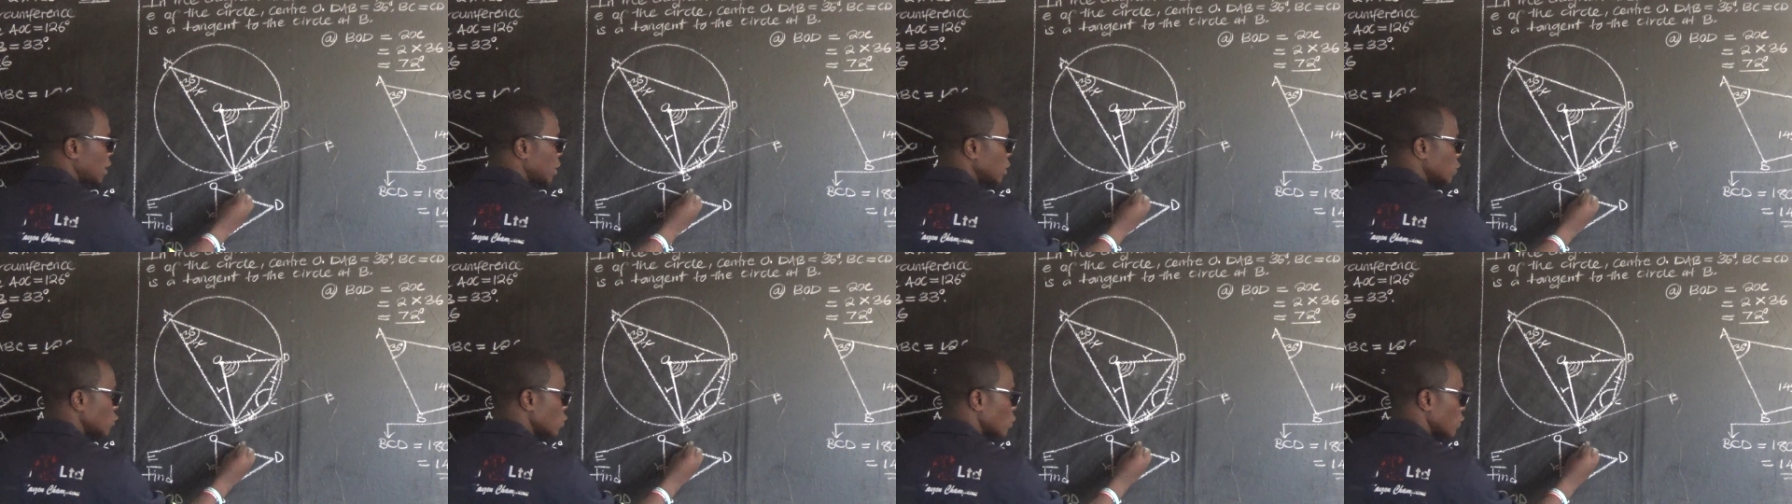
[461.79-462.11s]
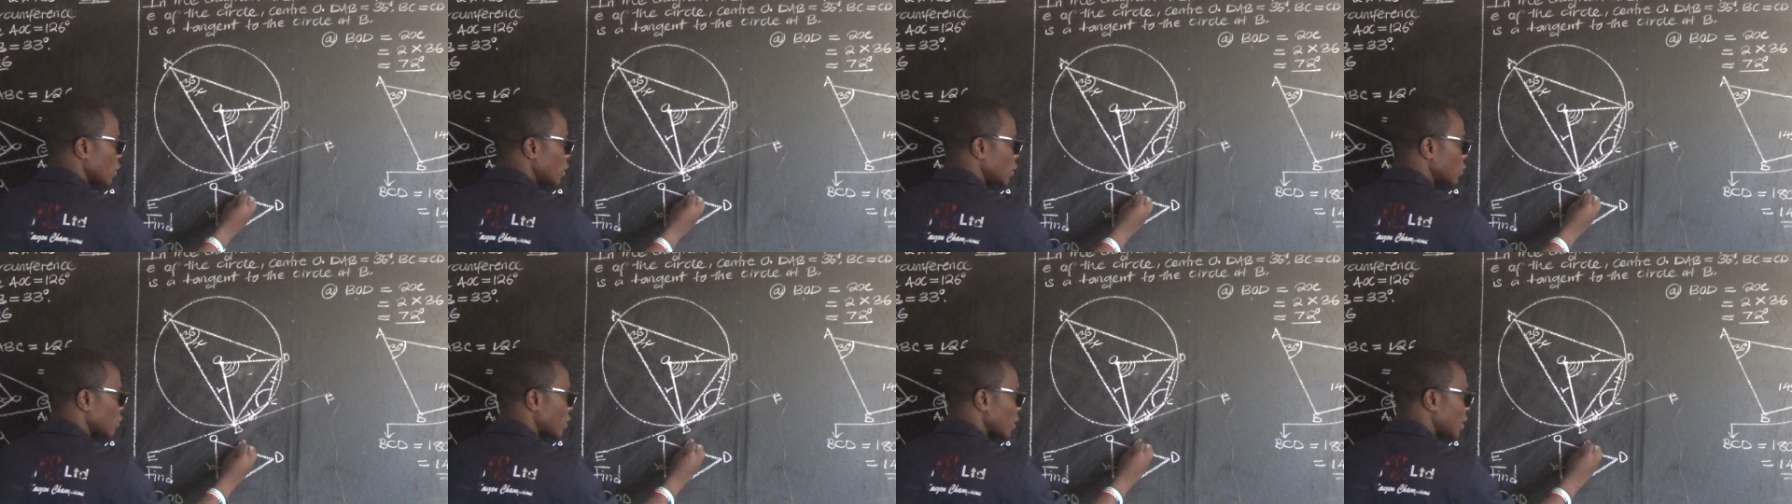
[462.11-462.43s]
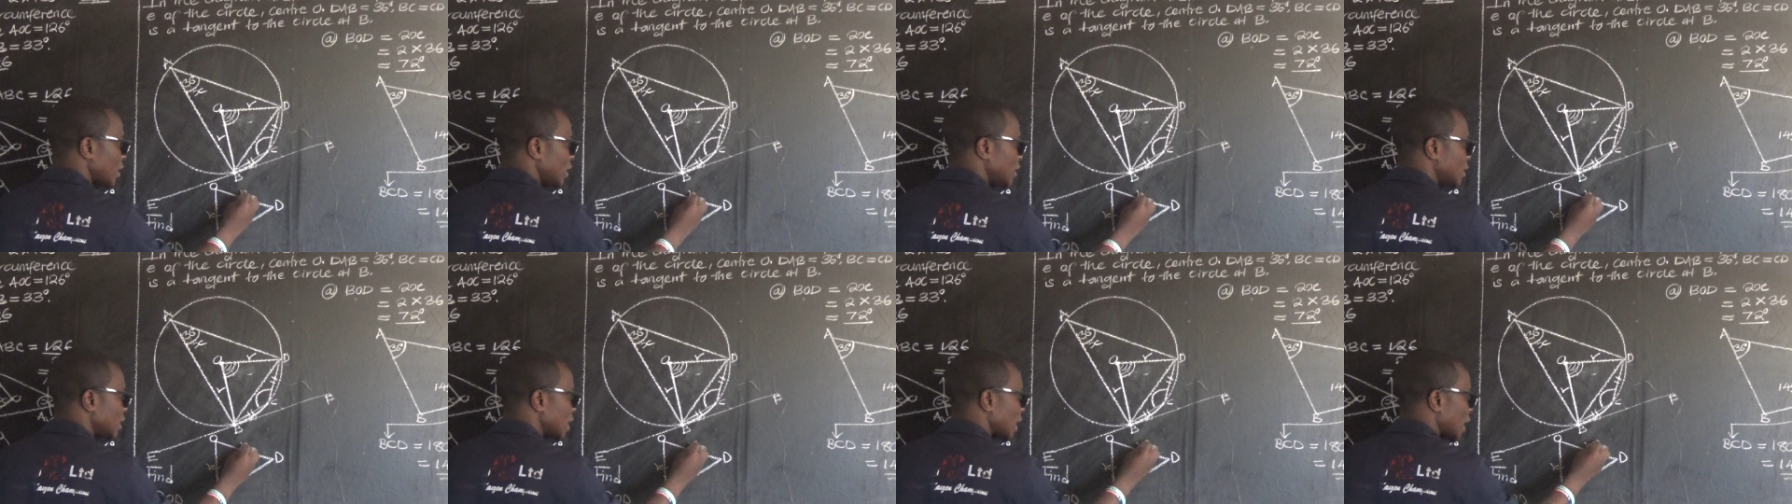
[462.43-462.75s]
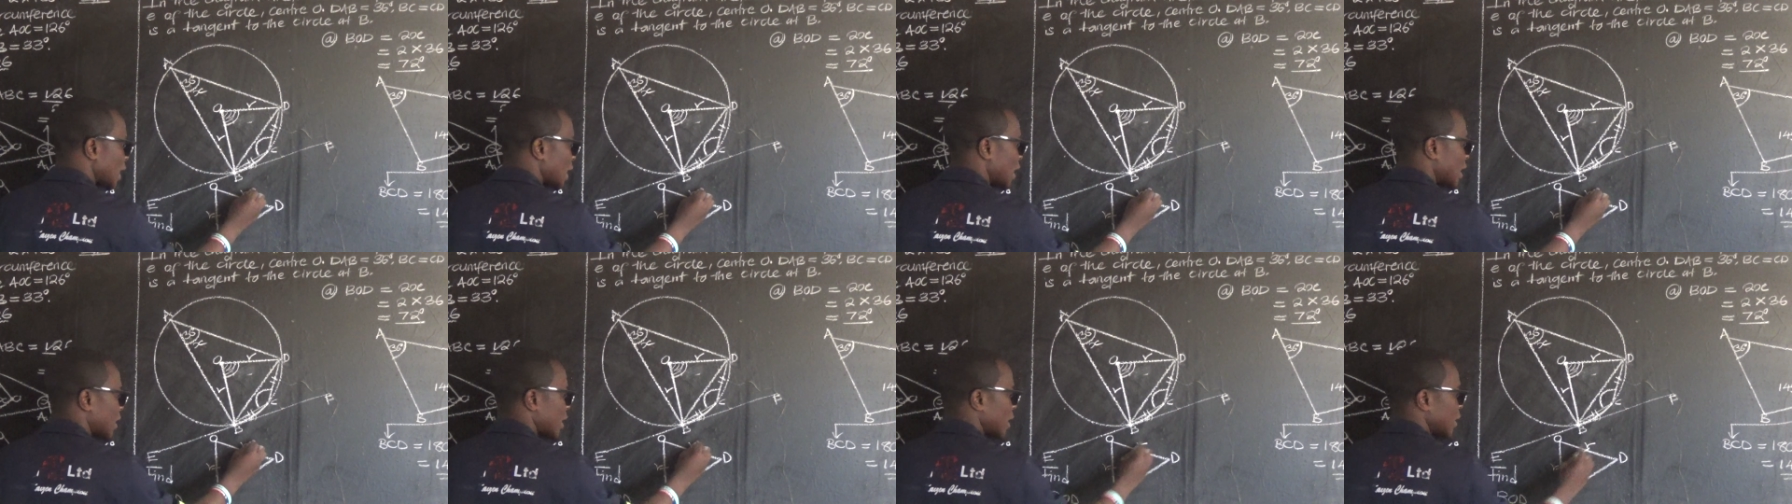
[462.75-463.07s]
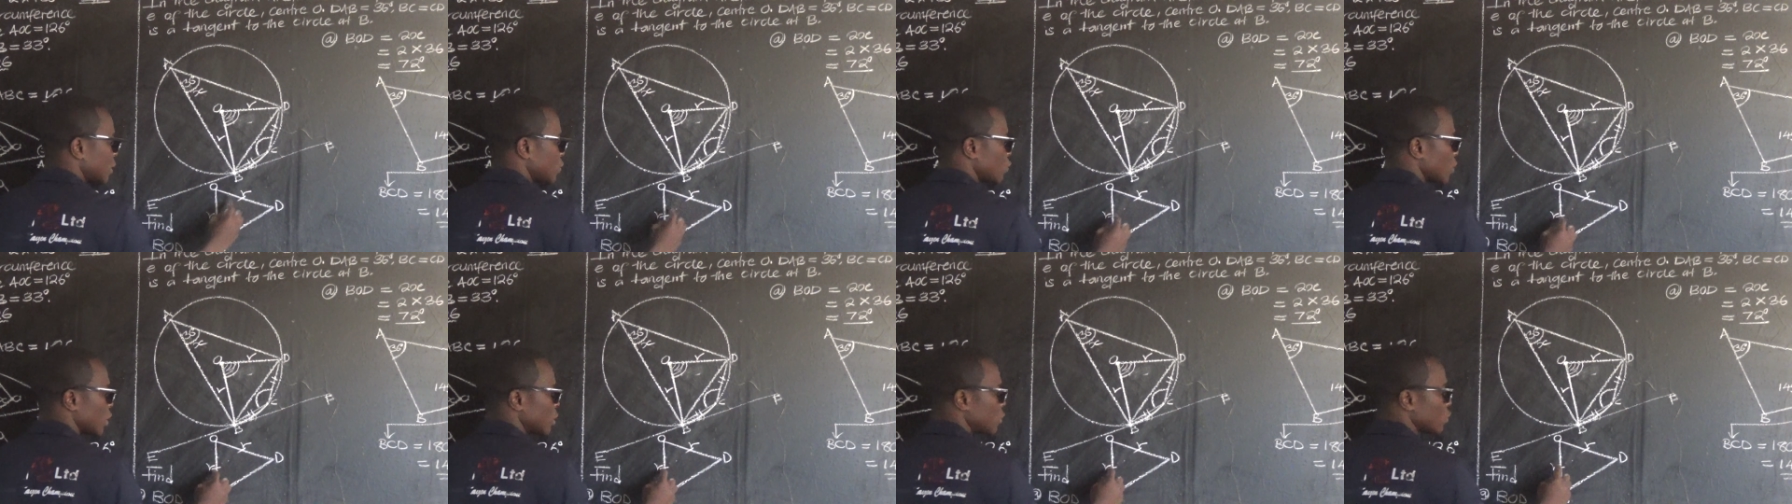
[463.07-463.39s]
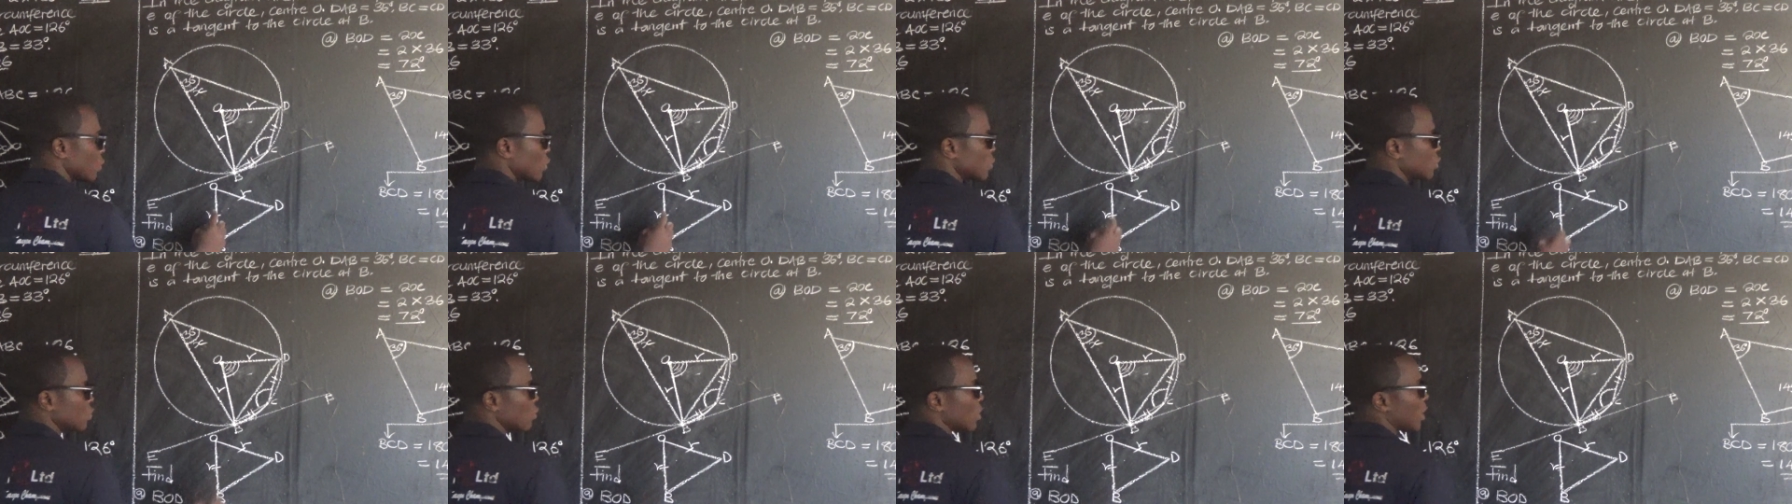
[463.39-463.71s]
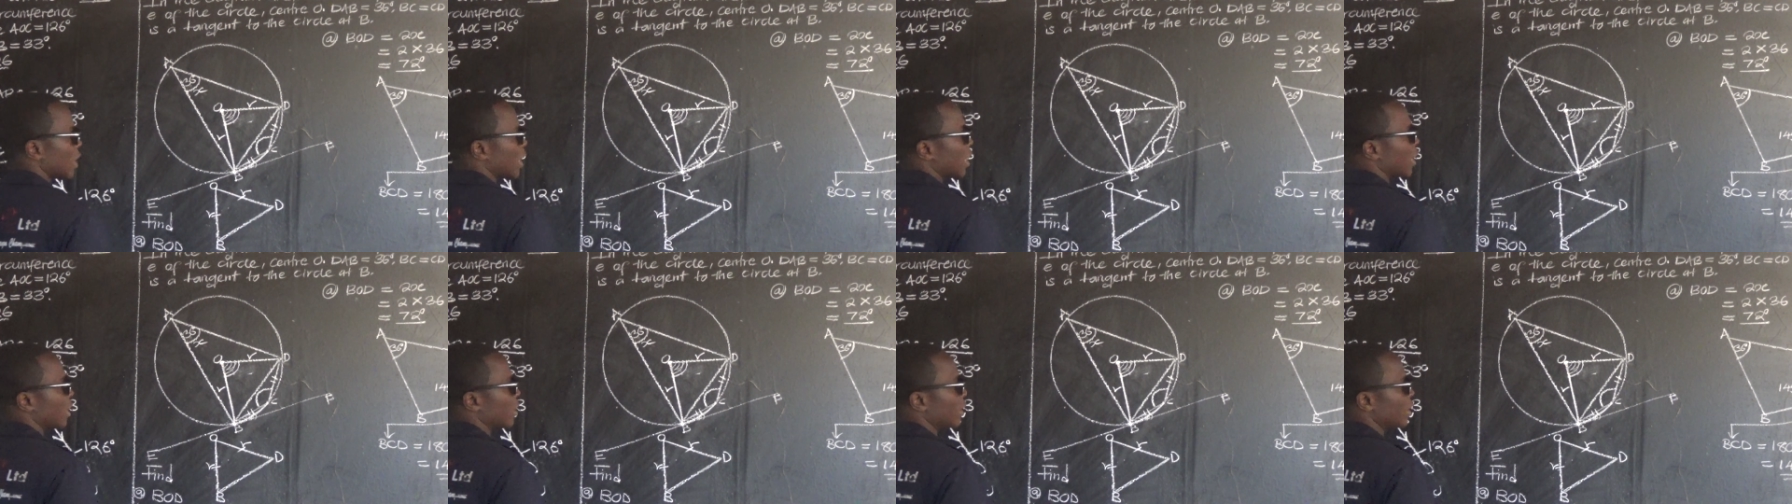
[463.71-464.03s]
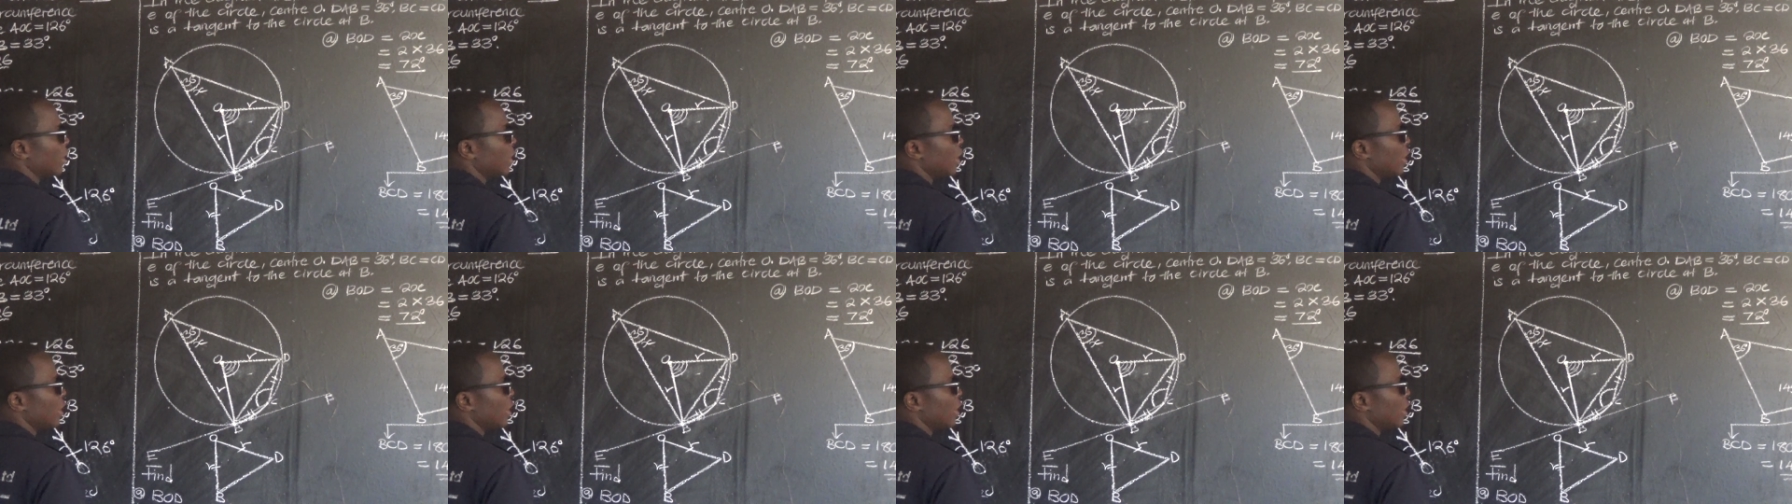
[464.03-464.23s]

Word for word: So this one is R, this one is also R.